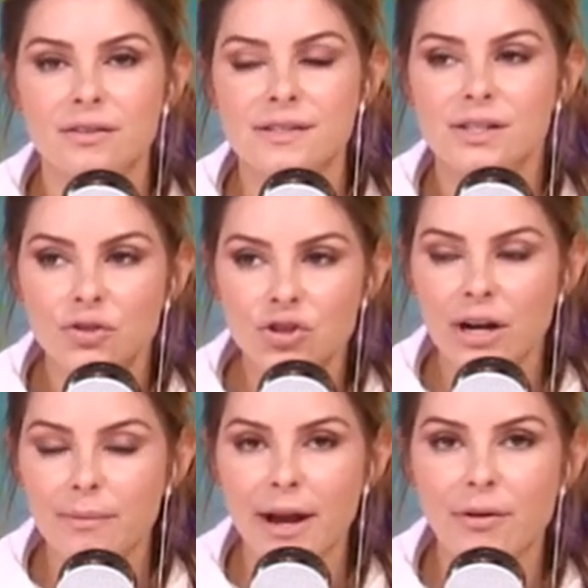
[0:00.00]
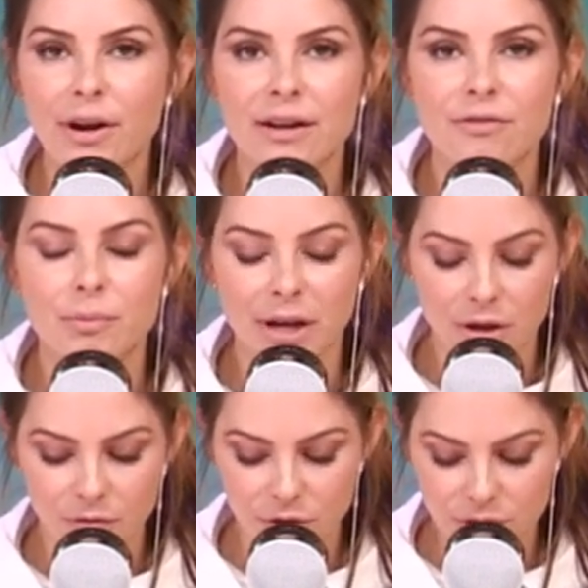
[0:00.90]
still trying to migrate
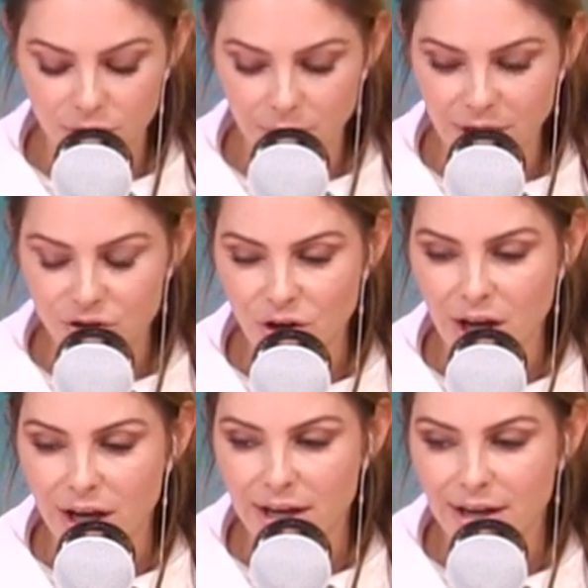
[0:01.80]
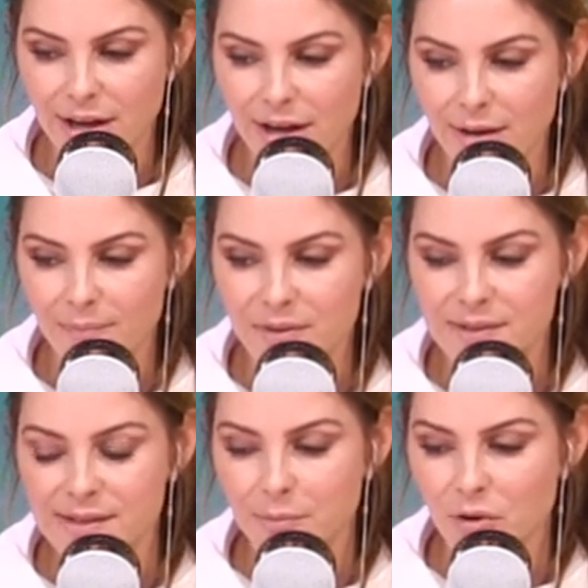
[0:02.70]
everybody over to Patreon. Um, the
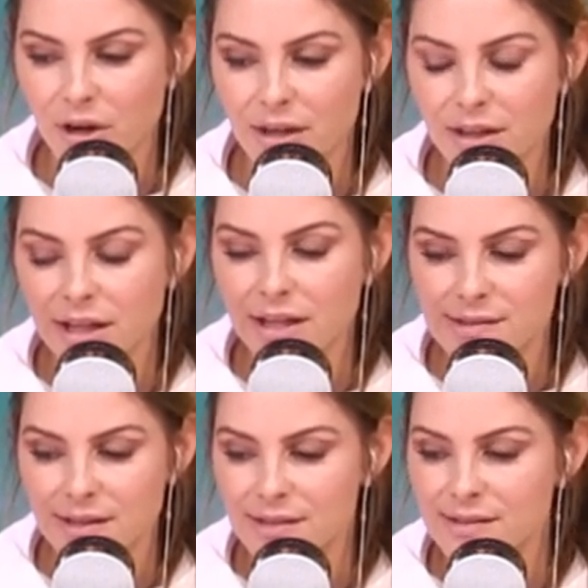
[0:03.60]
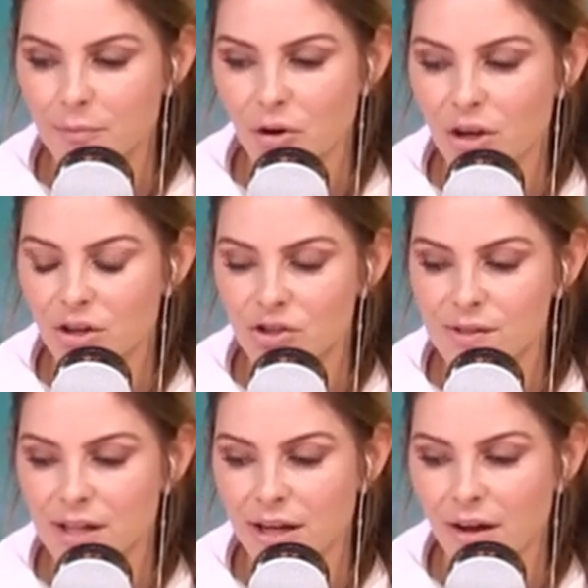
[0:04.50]
summary, the link is in the summary. You can
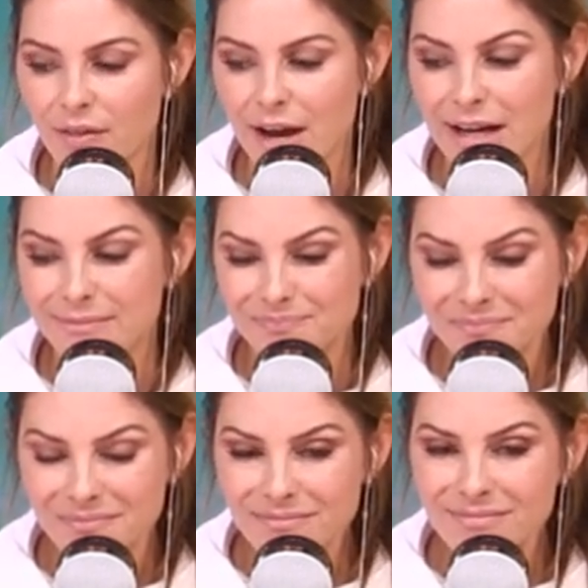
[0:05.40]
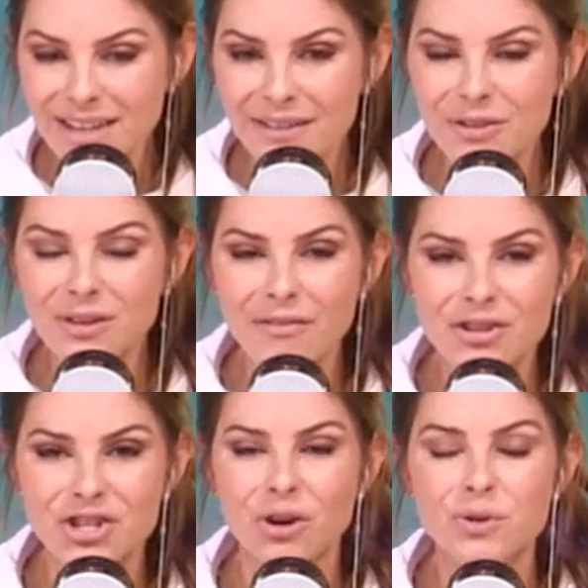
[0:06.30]
just click on that. If you love
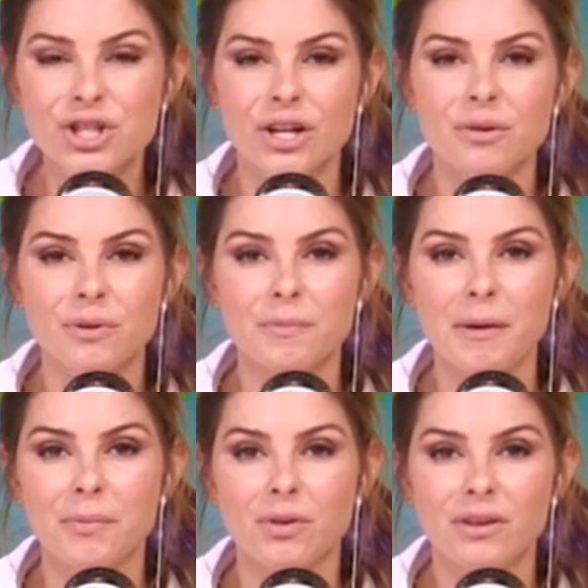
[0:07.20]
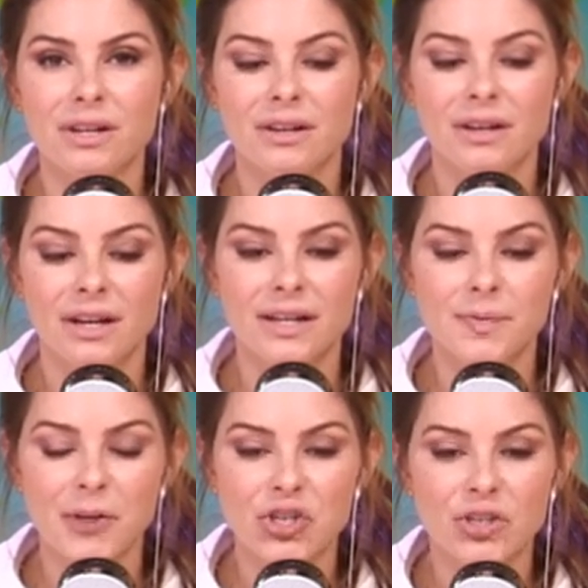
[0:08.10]
the show, share it with people
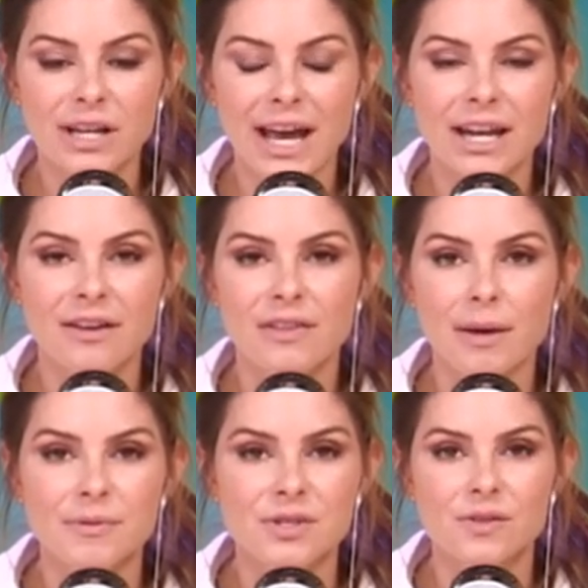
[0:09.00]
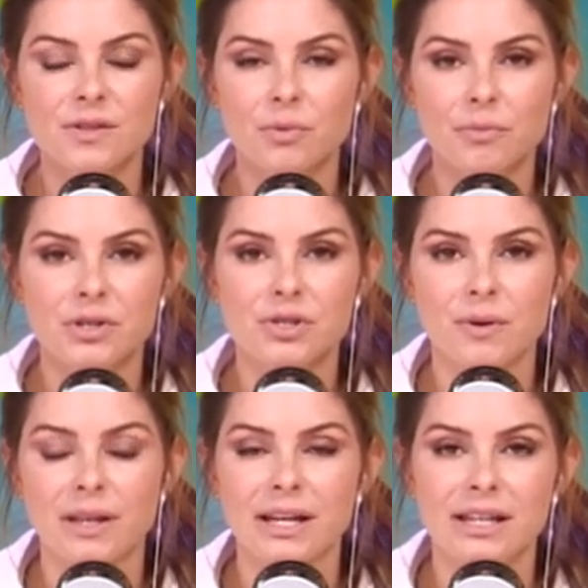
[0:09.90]
especially any of the episodes that we've been
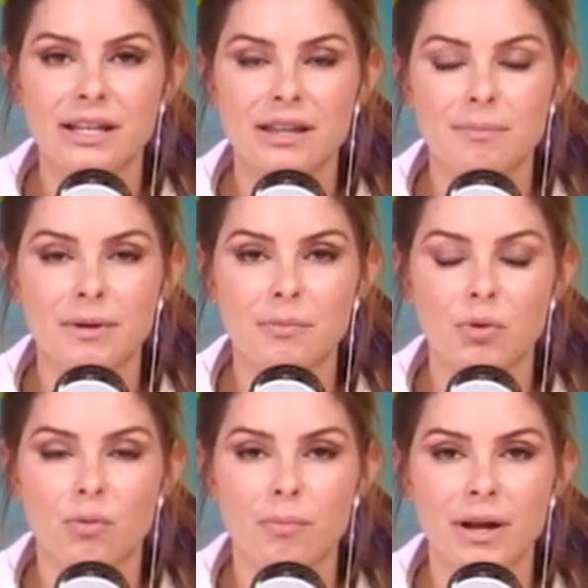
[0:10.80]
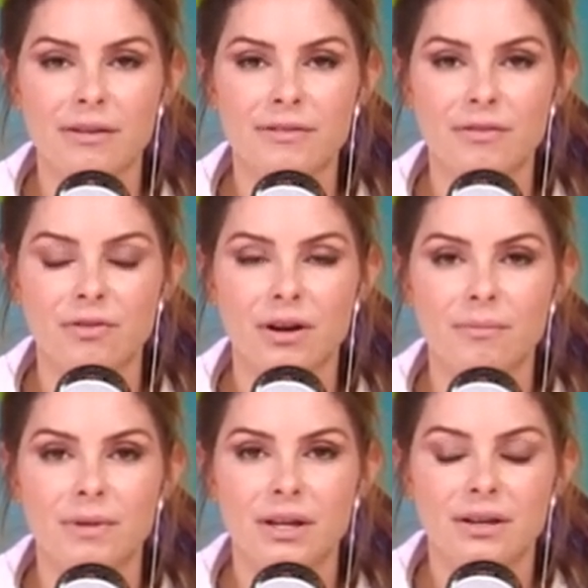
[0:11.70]
doing lately that people will benefit
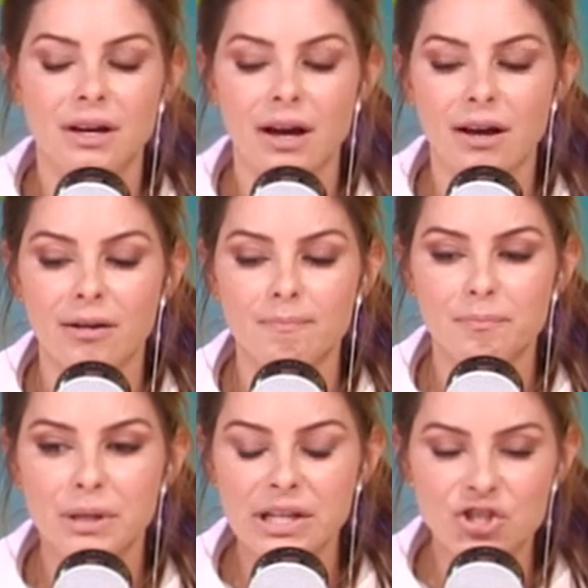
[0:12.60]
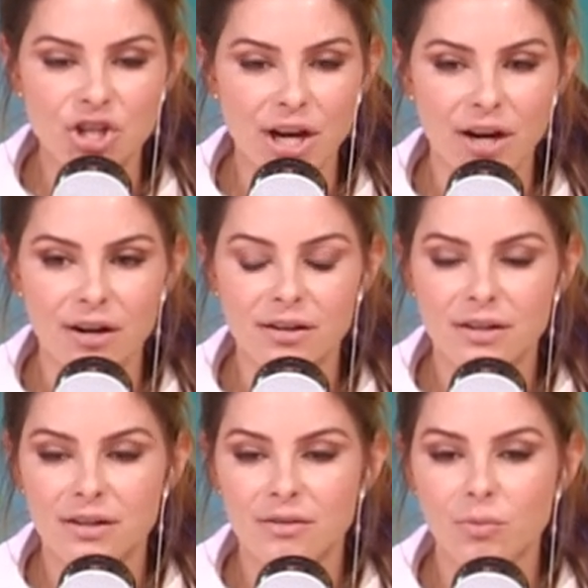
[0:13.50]
from, um, please share.
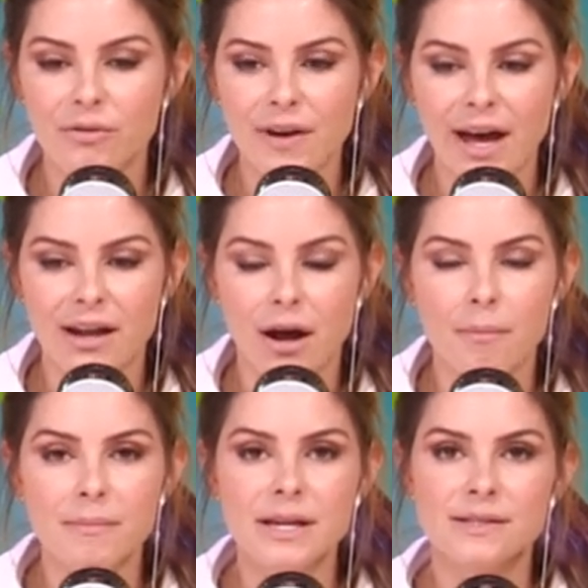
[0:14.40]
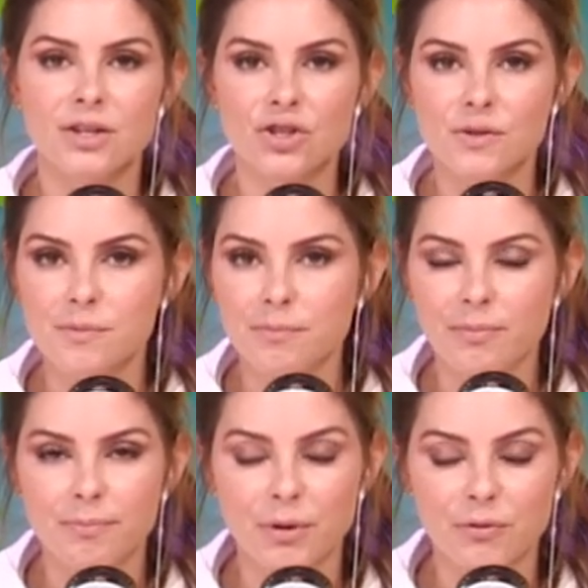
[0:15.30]
We've had amazing shows
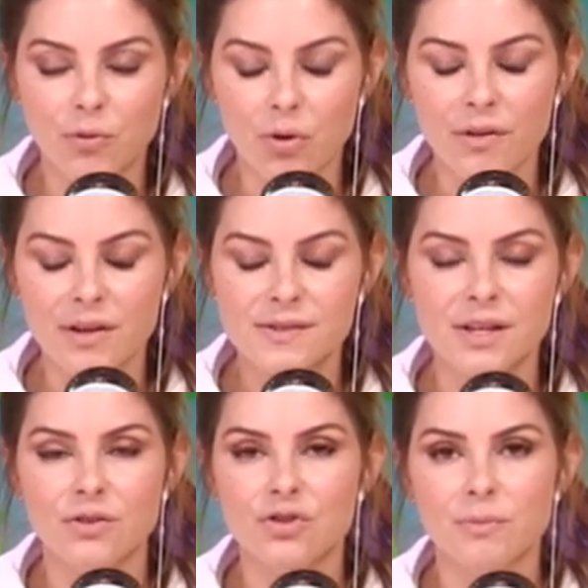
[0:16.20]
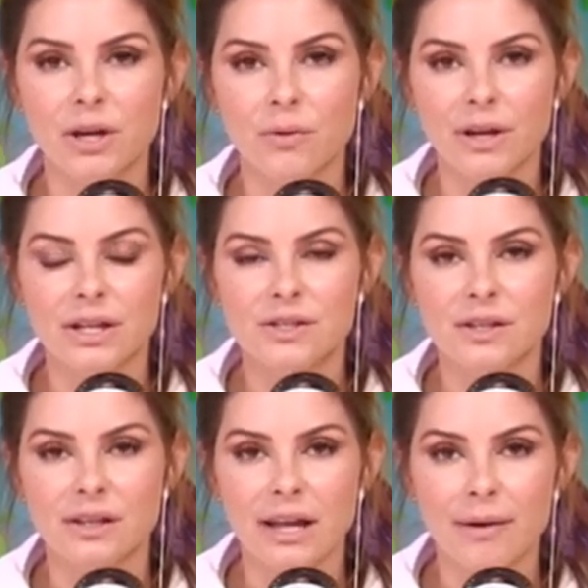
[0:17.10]
before this that you should be going
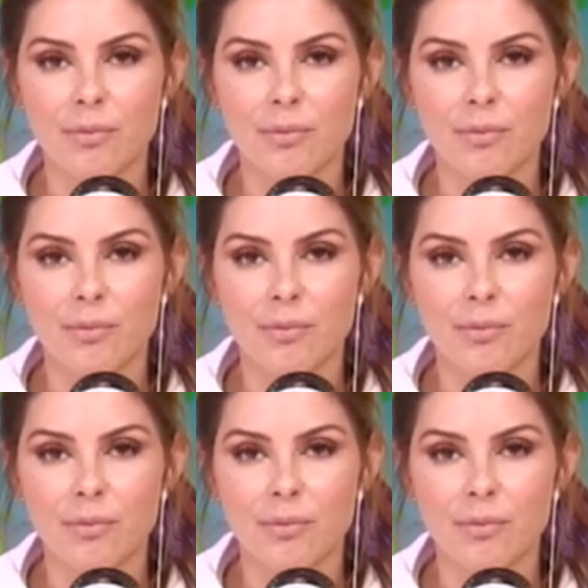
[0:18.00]
into the